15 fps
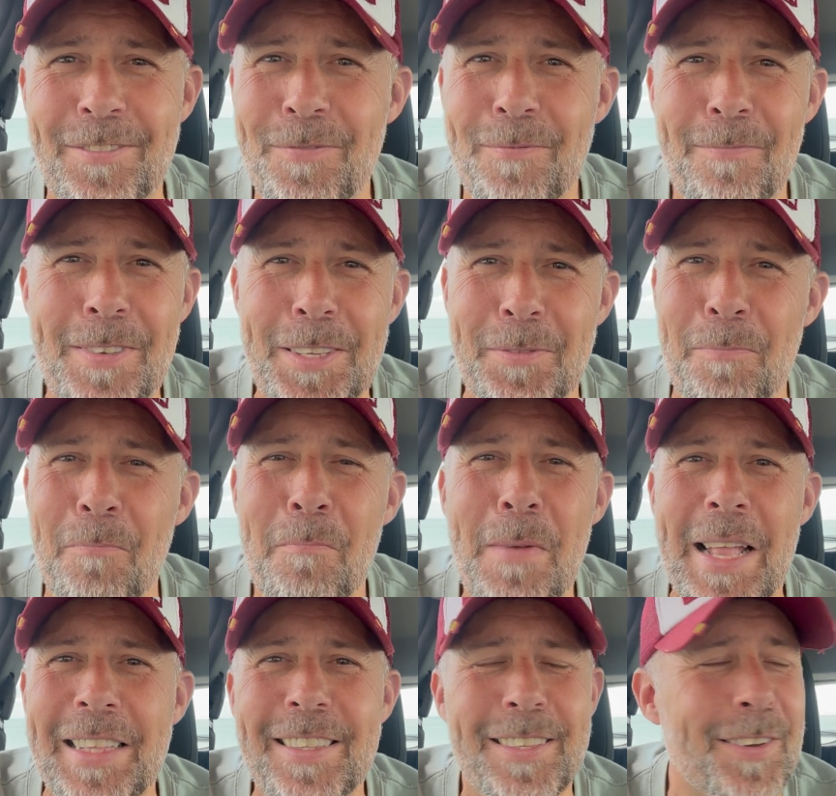It's
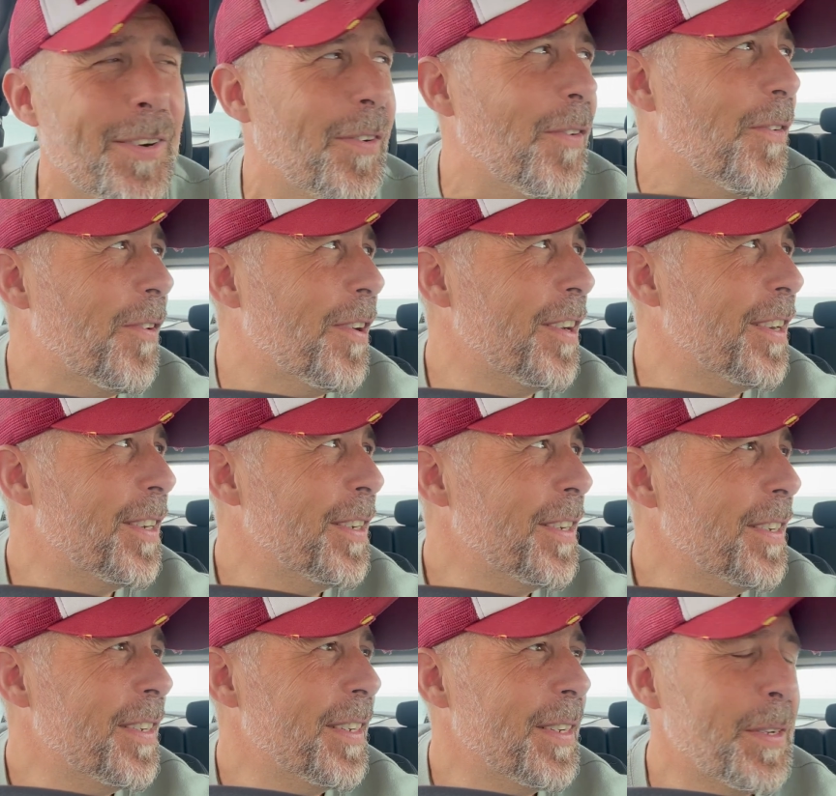mental.
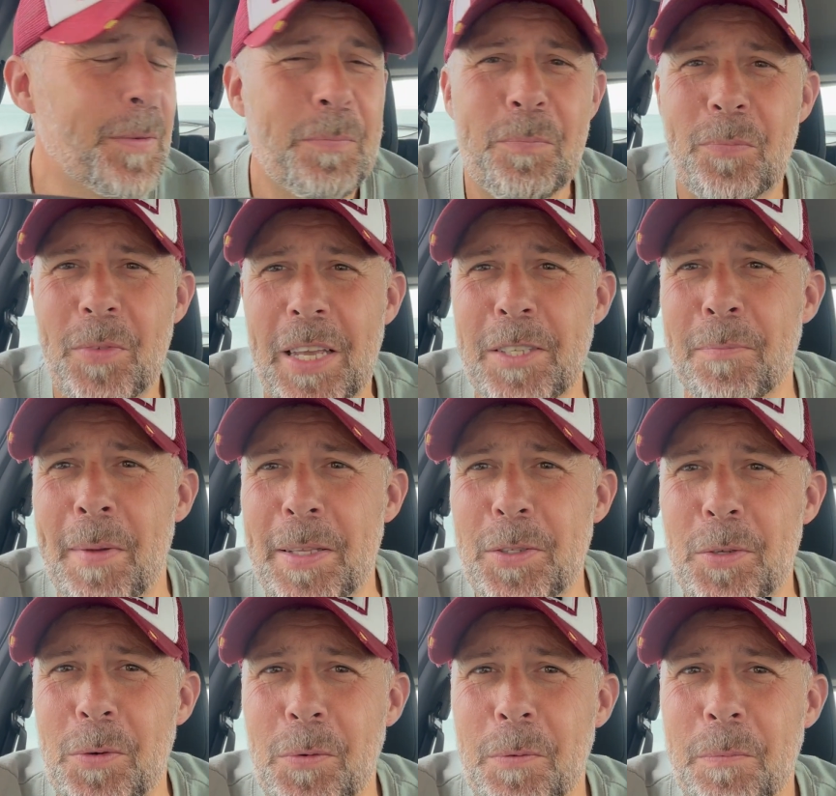It's
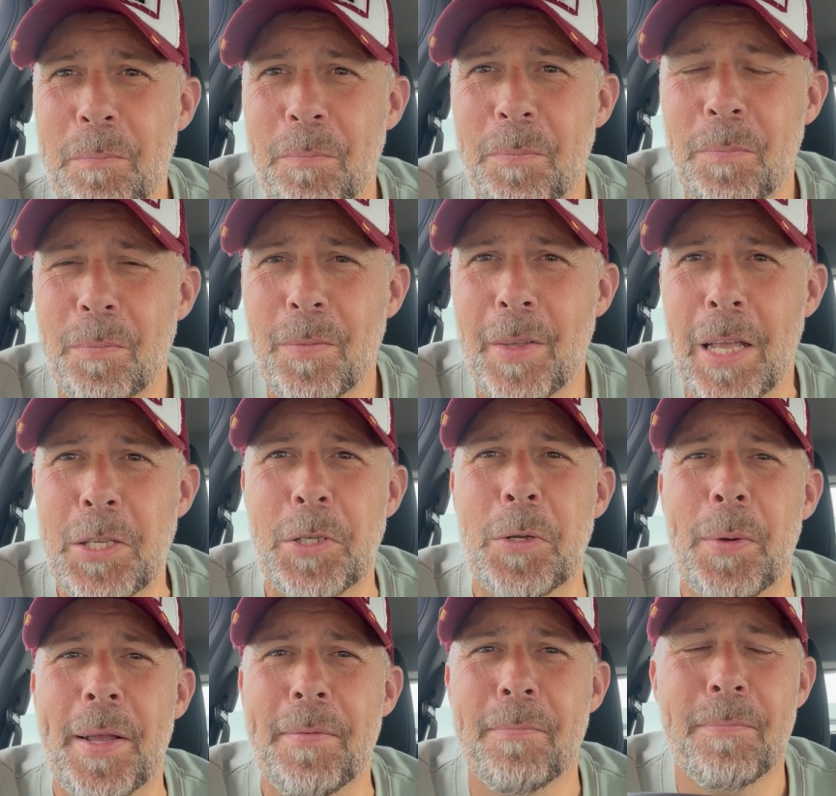mental. So
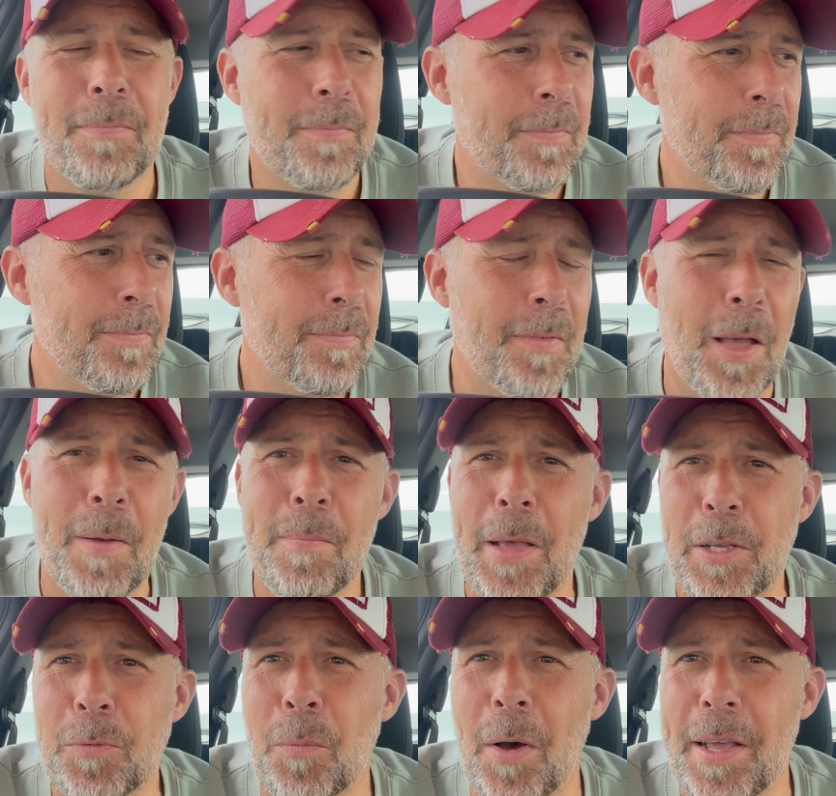anyway,
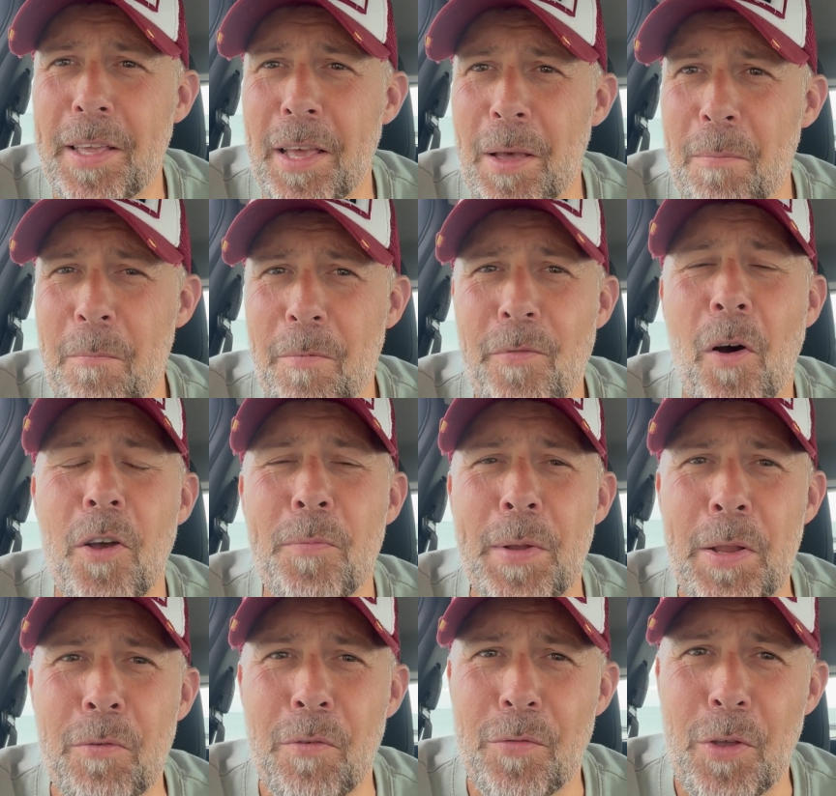that's my
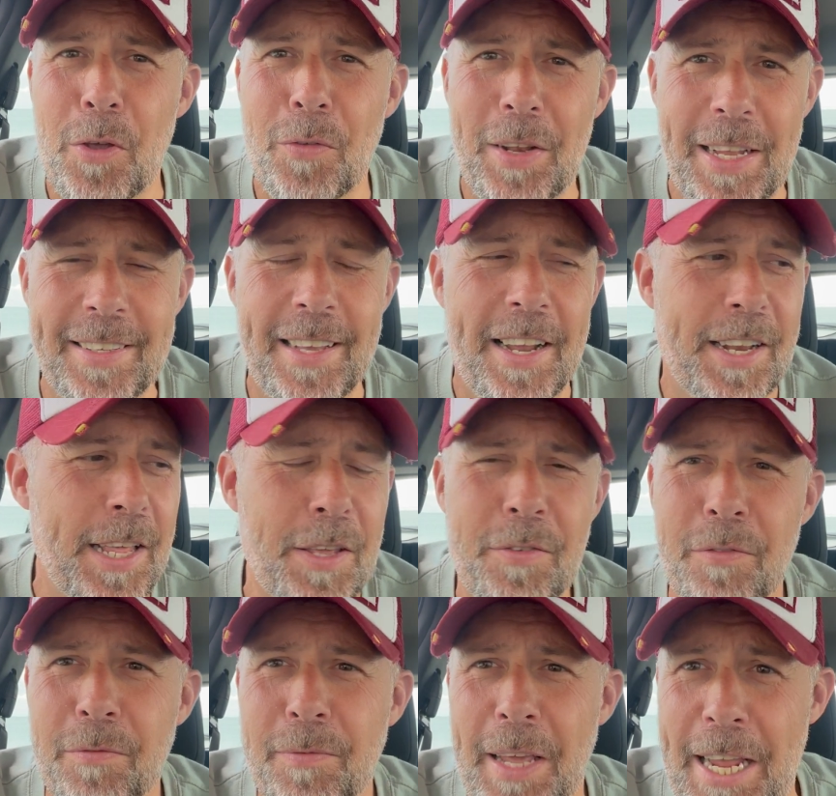5-minute review of the Nissan
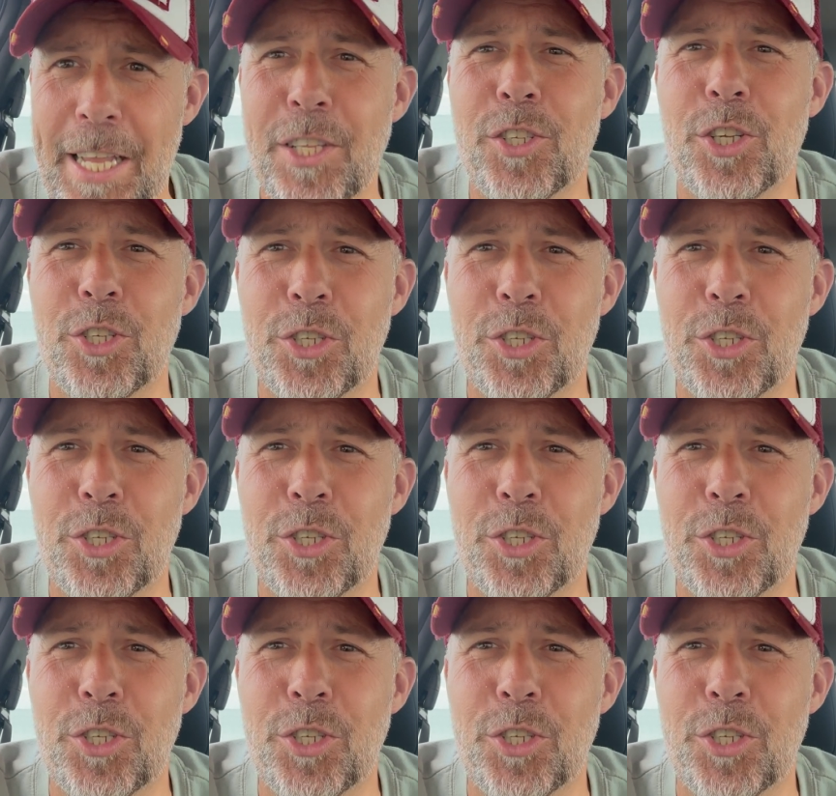Leaf. It's